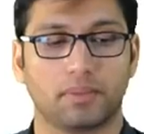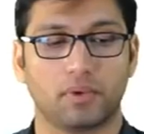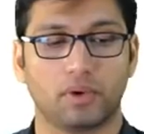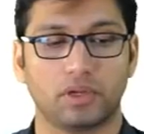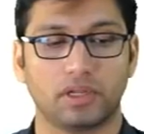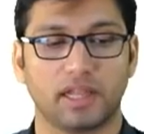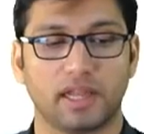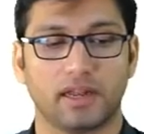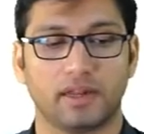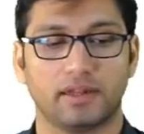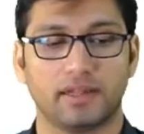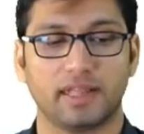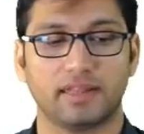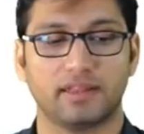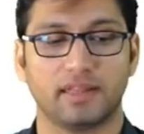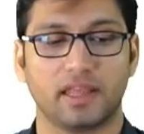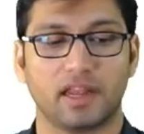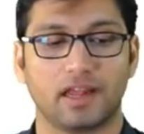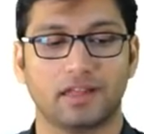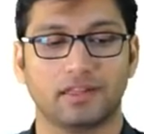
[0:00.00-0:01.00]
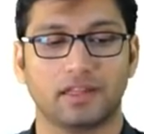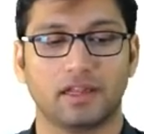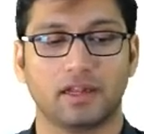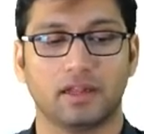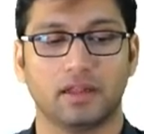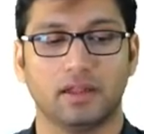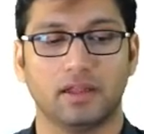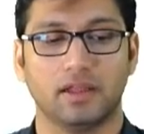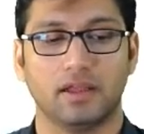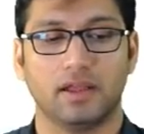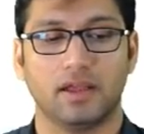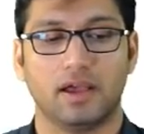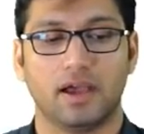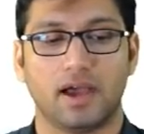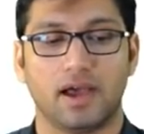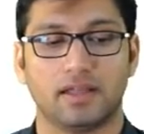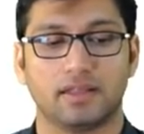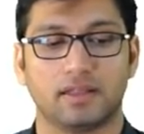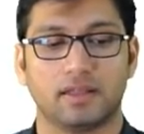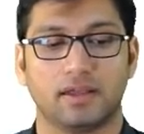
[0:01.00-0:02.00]
support, then there
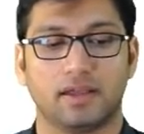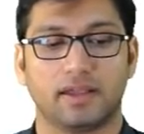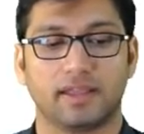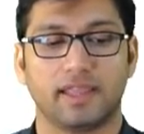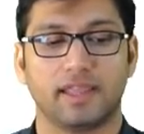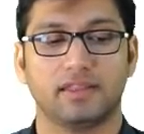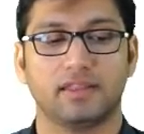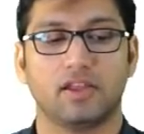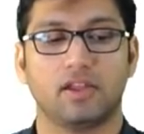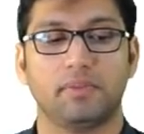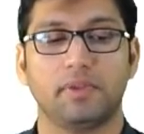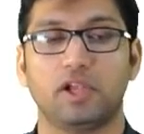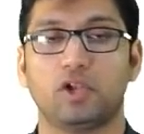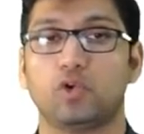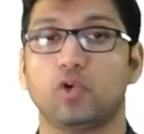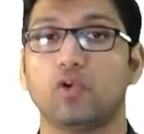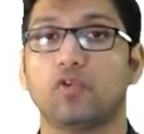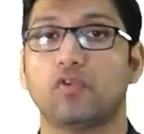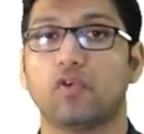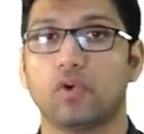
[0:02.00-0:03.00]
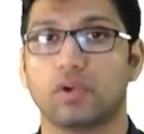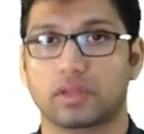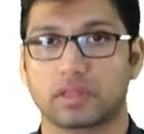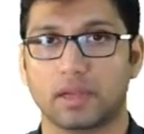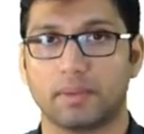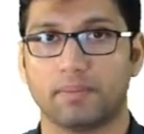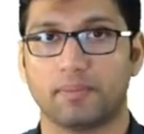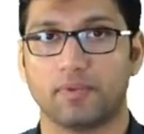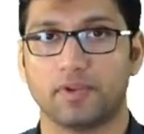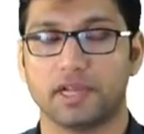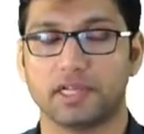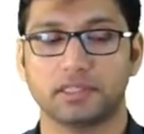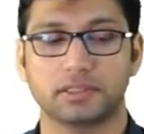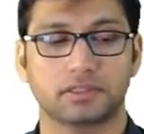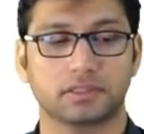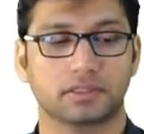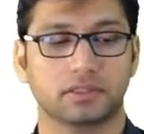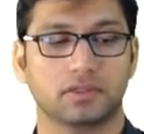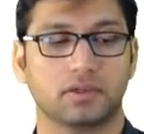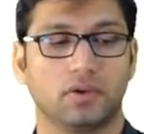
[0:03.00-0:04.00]
again there will be two force
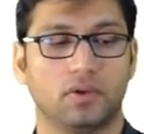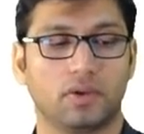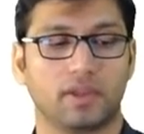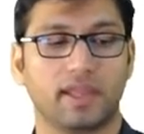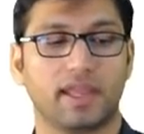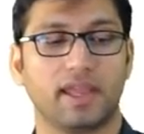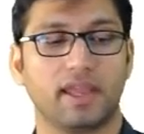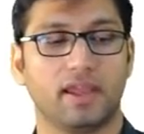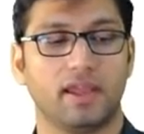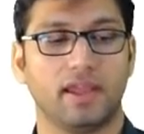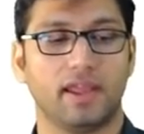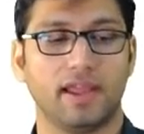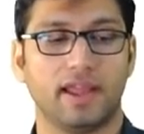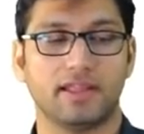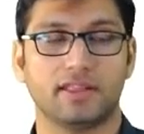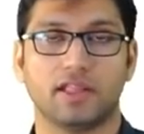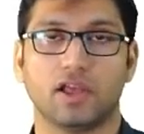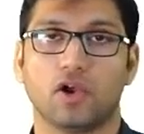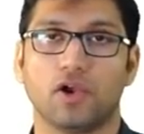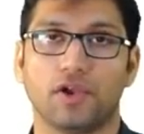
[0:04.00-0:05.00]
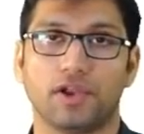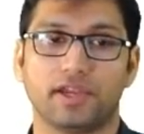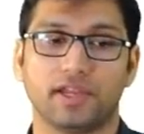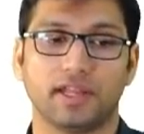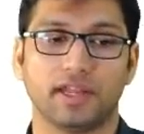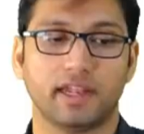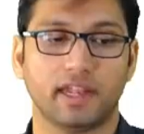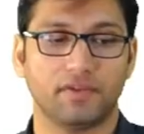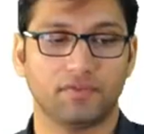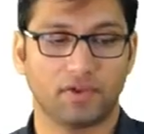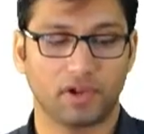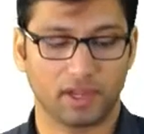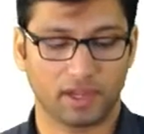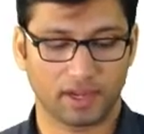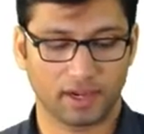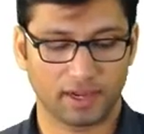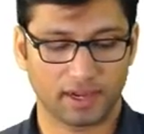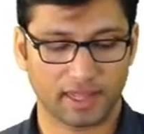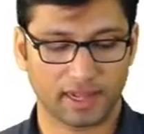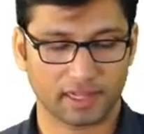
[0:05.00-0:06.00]
components. Okay, in the horizontal and
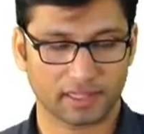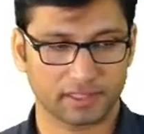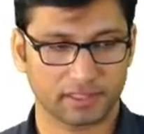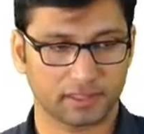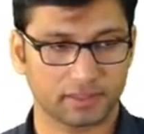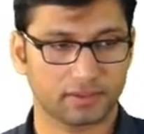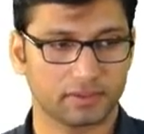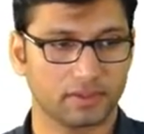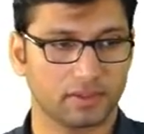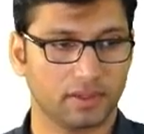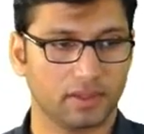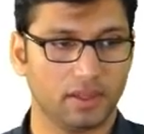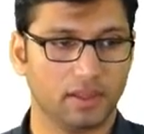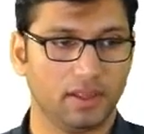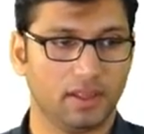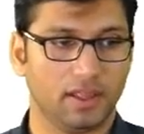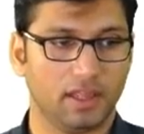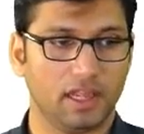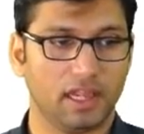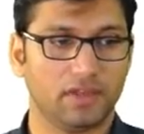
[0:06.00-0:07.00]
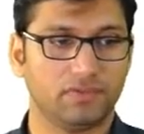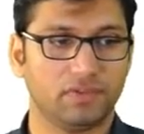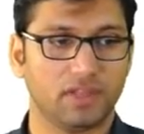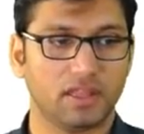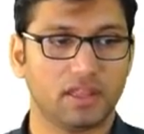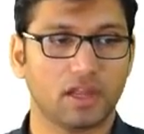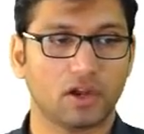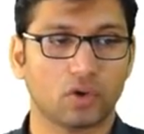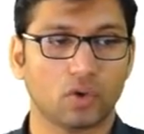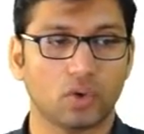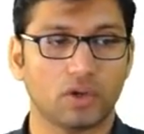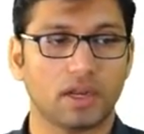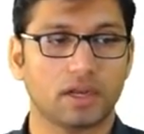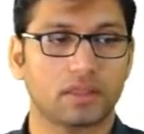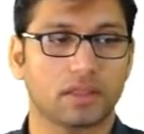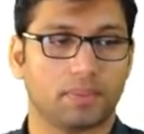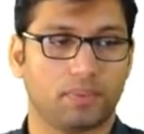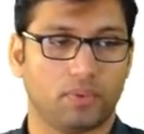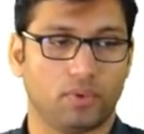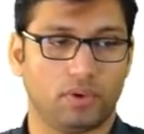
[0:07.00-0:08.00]
vertical direction. If there is a
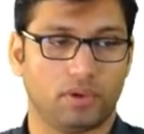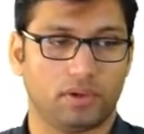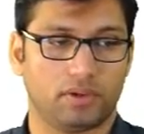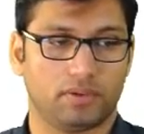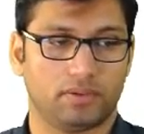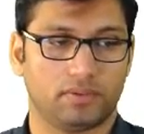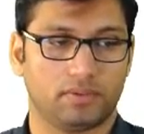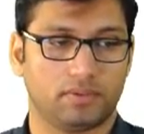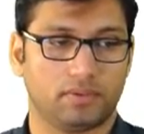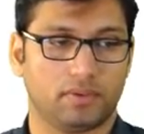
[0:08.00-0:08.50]
roller support,